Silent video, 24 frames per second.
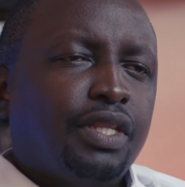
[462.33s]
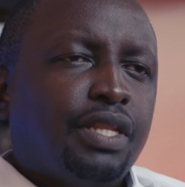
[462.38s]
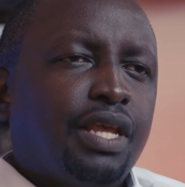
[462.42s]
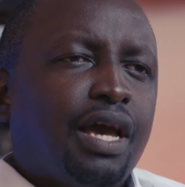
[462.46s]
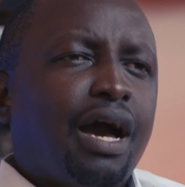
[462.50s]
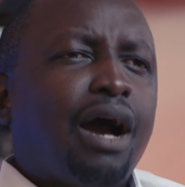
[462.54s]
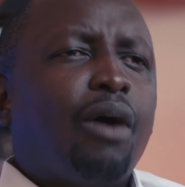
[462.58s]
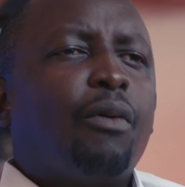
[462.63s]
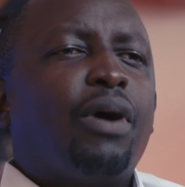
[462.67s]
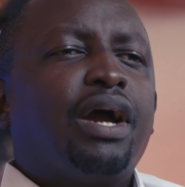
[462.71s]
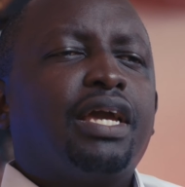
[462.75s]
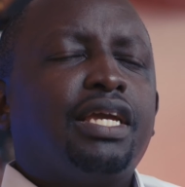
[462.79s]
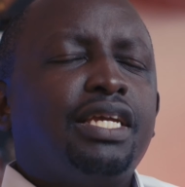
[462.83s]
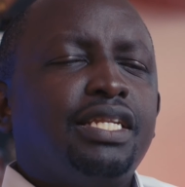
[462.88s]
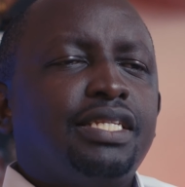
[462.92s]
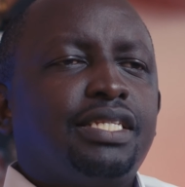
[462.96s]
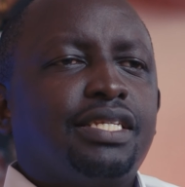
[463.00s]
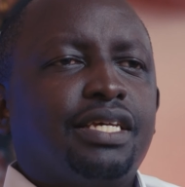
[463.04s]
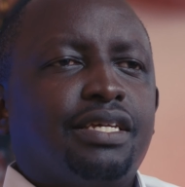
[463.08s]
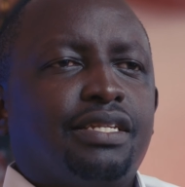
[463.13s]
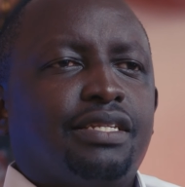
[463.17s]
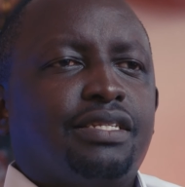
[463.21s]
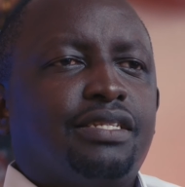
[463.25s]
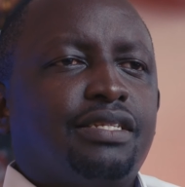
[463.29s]
Our
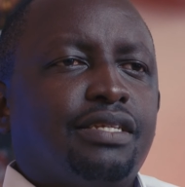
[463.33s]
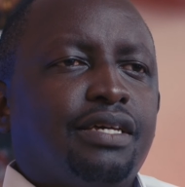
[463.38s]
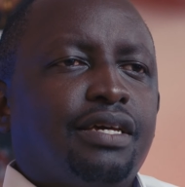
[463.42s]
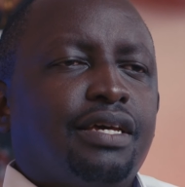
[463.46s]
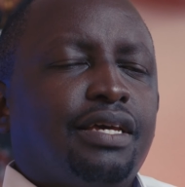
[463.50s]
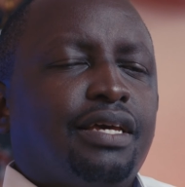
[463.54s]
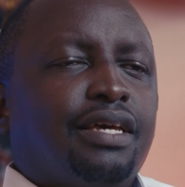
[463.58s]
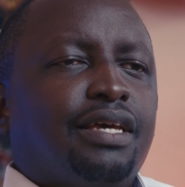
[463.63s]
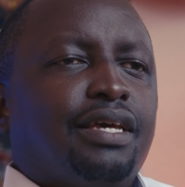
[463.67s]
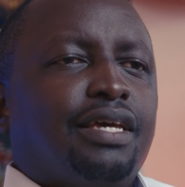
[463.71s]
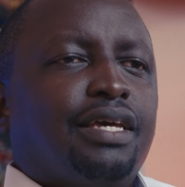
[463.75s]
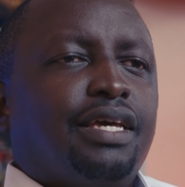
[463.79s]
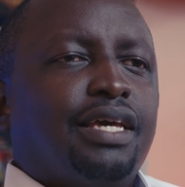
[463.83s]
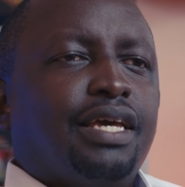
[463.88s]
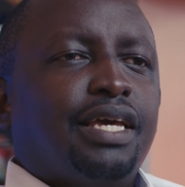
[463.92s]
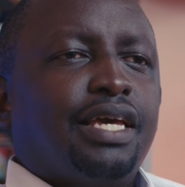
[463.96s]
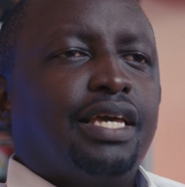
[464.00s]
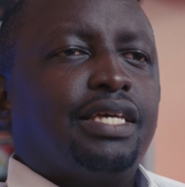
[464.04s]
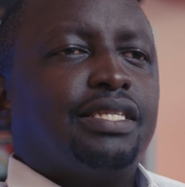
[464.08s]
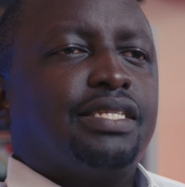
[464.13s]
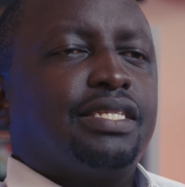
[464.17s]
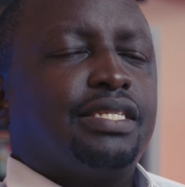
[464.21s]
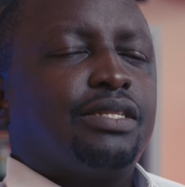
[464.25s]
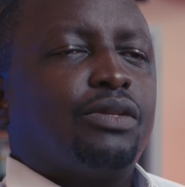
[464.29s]
intent
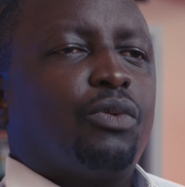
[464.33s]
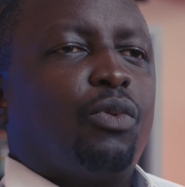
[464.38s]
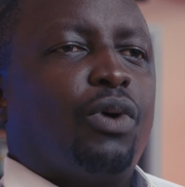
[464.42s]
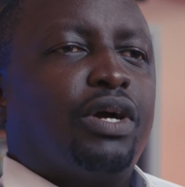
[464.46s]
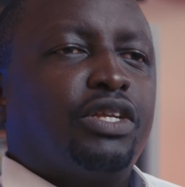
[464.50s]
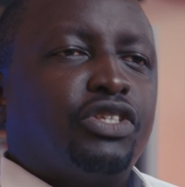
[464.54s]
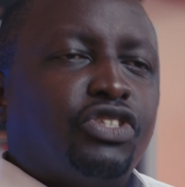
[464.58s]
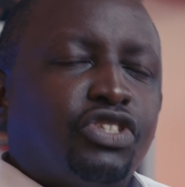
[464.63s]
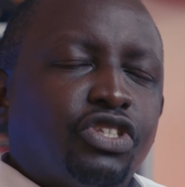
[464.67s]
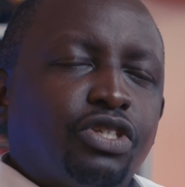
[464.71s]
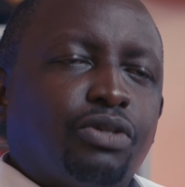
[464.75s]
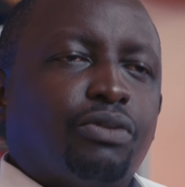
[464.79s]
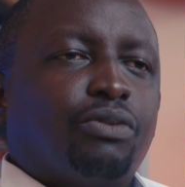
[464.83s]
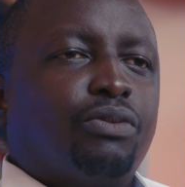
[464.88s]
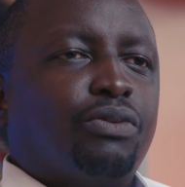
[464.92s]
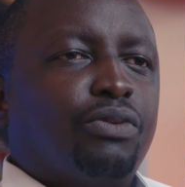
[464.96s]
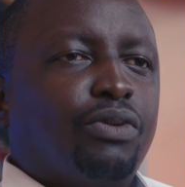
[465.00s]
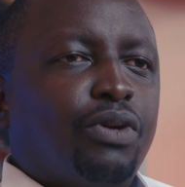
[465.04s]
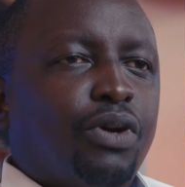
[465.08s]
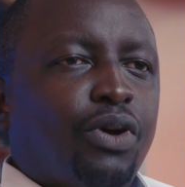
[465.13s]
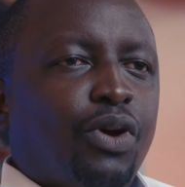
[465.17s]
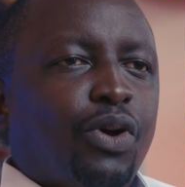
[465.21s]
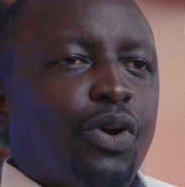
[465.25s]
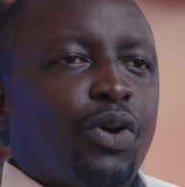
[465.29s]
as Wanjiku
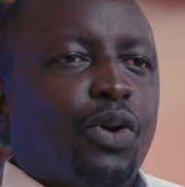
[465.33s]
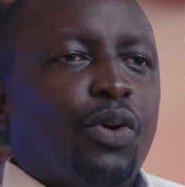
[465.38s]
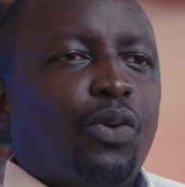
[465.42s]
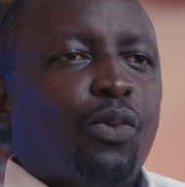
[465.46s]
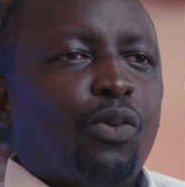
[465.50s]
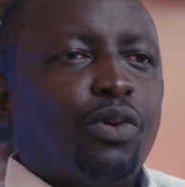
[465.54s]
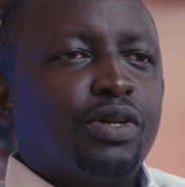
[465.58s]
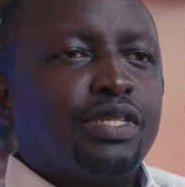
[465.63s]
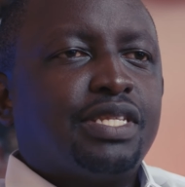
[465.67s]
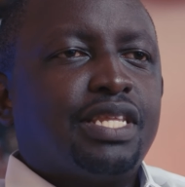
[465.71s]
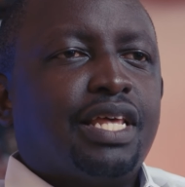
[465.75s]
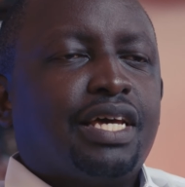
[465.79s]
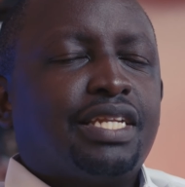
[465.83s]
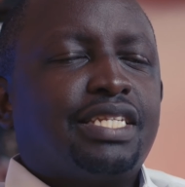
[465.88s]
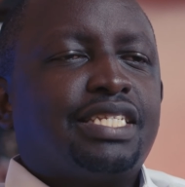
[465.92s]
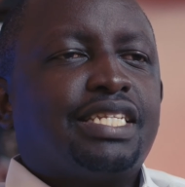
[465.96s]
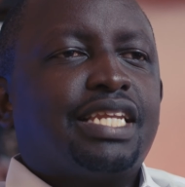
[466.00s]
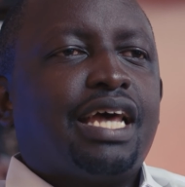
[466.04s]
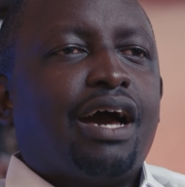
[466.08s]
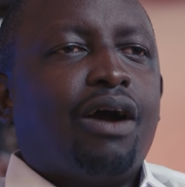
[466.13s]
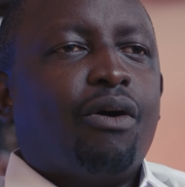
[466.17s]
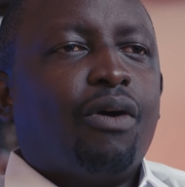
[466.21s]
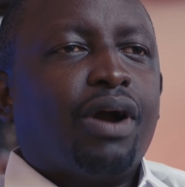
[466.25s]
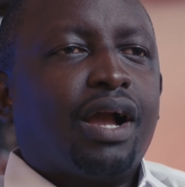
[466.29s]
was that
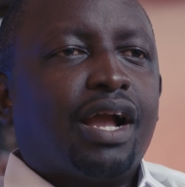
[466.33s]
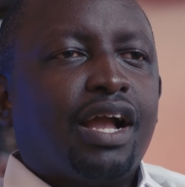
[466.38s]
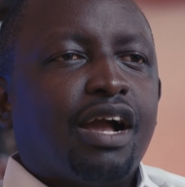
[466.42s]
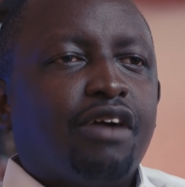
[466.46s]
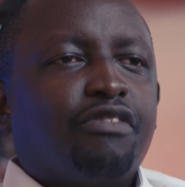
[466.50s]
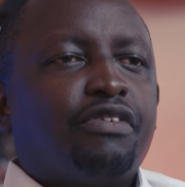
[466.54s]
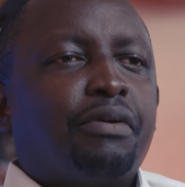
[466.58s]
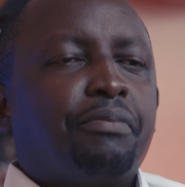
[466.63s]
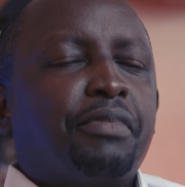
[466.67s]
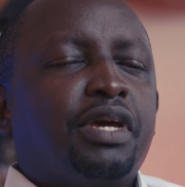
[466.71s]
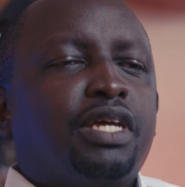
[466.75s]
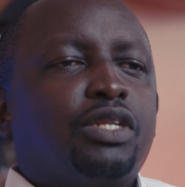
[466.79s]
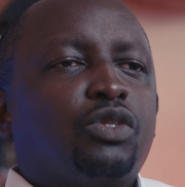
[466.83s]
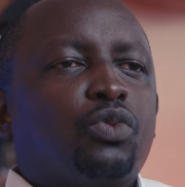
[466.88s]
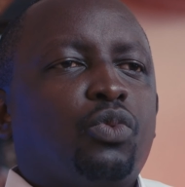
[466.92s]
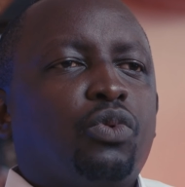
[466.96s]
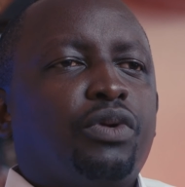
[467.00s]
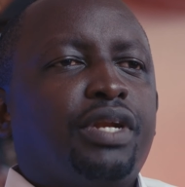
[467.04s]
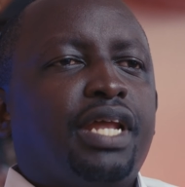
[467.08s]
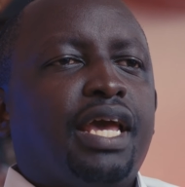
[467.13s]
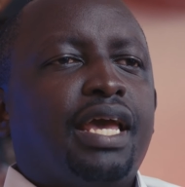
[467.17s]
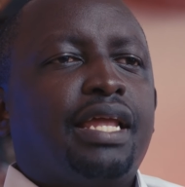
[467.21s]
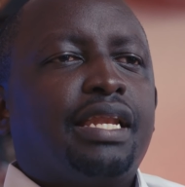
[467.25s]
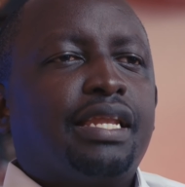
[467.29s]
our government
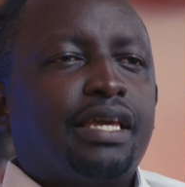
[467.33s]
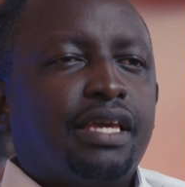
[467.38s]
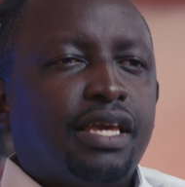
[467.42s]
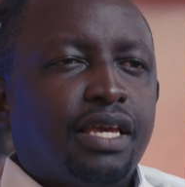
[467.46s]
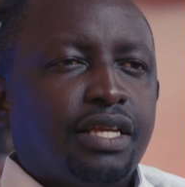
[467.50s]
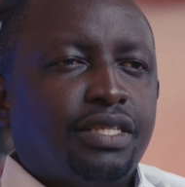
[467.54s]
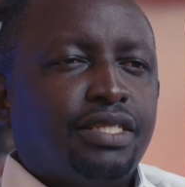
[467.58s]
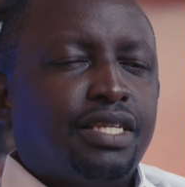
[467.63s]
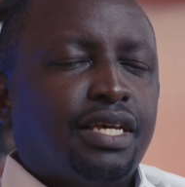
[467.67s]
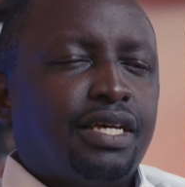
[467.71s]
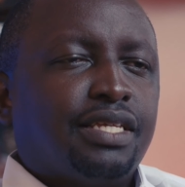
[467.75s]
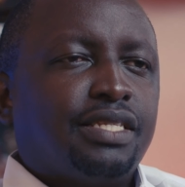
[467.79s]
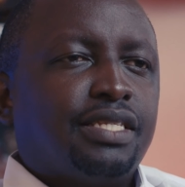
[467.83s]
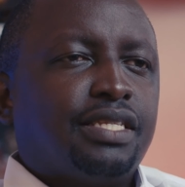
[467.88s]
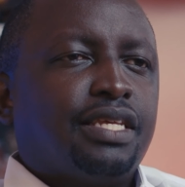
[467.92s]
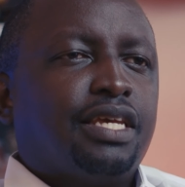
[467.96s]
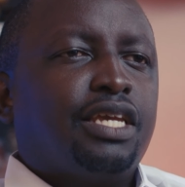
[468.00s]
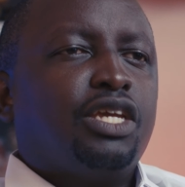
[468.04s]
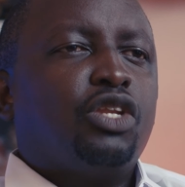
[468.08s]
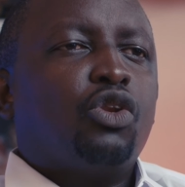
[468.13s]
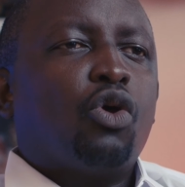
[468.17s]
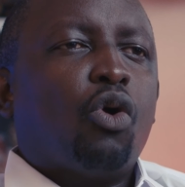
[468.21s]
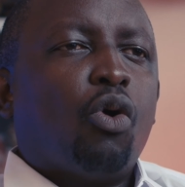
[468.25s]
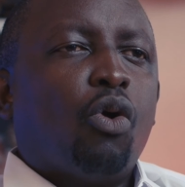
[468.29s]
would engage us
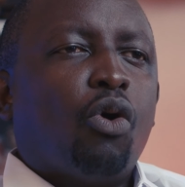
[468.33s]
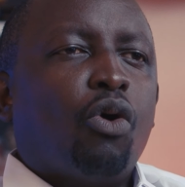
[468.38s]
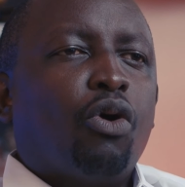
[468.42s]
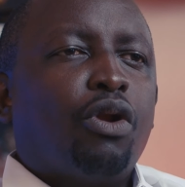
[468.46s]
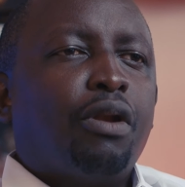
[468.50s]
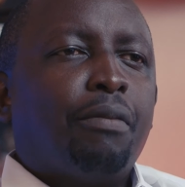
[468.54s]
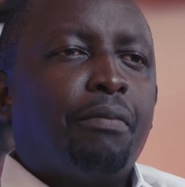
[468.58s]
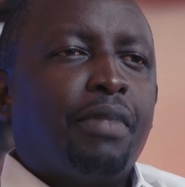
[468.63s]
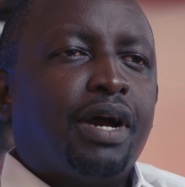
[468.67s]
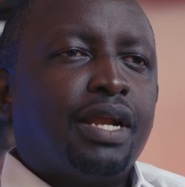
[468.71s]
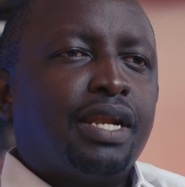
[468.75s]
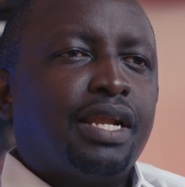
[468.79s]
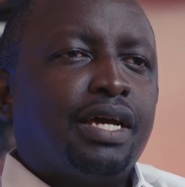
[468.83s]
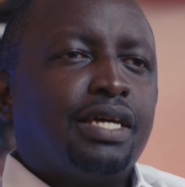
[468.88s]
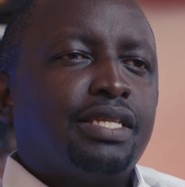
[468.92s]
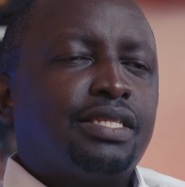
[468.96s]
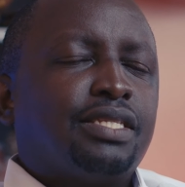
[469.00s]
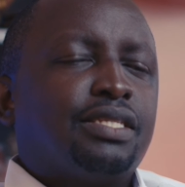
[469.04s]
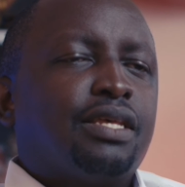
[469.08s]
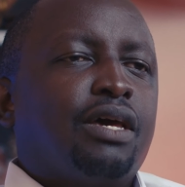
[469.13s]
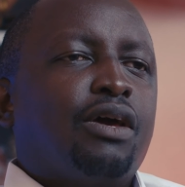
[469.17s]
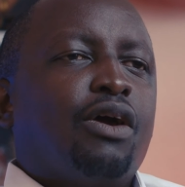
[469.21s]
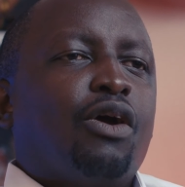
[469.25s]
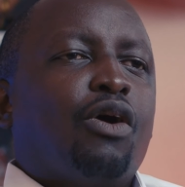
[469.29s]
in all
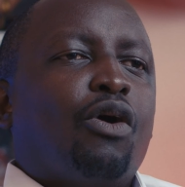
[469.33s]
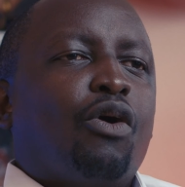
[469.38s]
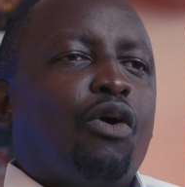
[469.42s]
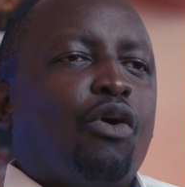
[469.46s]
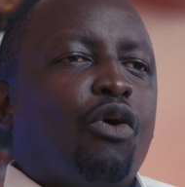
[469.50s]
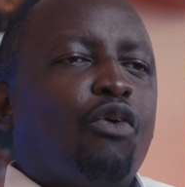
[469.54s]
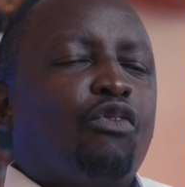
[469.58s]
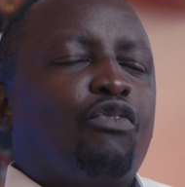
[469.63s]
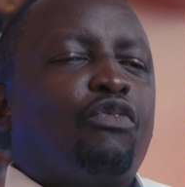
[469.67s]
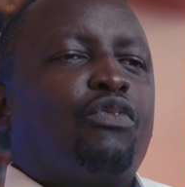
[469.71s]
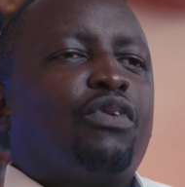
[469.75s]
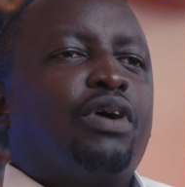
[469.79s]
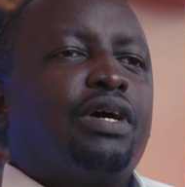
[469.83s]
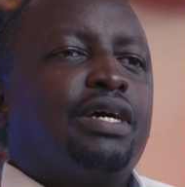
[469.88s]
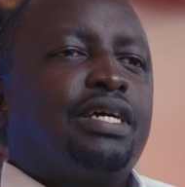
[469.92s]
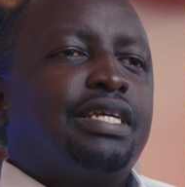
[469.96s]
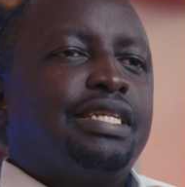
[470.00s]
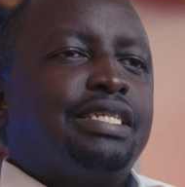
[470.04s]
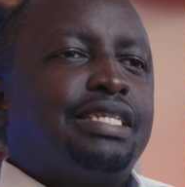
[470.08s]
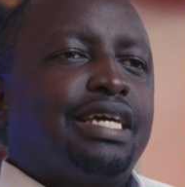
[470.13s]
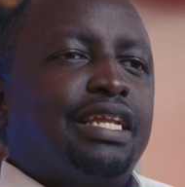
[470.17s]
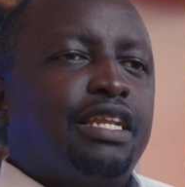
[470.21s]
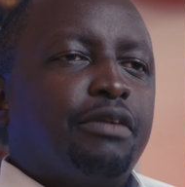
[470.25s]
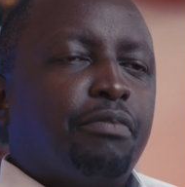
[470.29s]
manners of
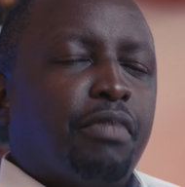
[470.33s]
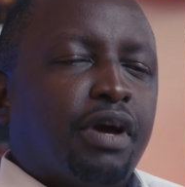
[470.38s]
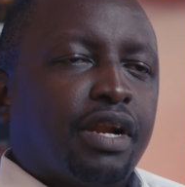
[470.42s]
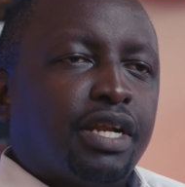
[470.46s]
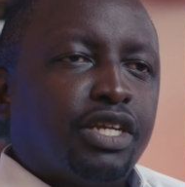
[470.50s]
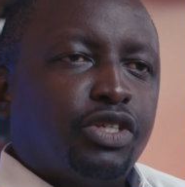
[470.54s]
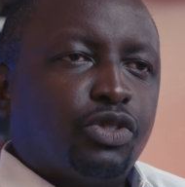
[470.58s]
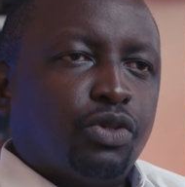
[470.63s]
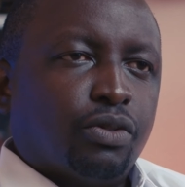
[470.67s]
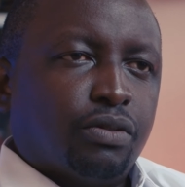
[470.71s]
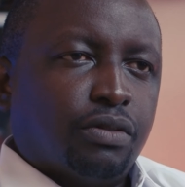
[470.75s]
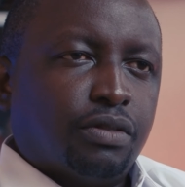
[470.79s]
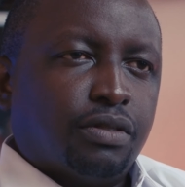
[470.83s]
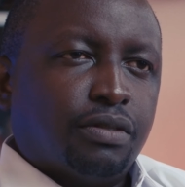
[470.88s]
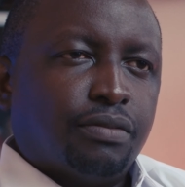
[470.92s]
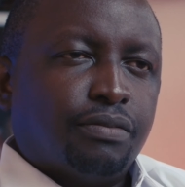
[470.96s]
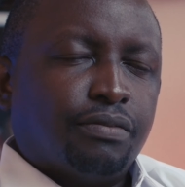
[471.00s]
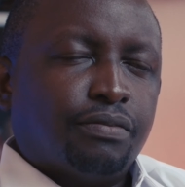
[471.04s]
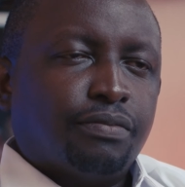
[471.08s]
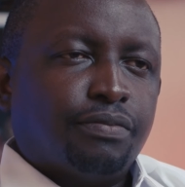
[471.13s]
deliberations.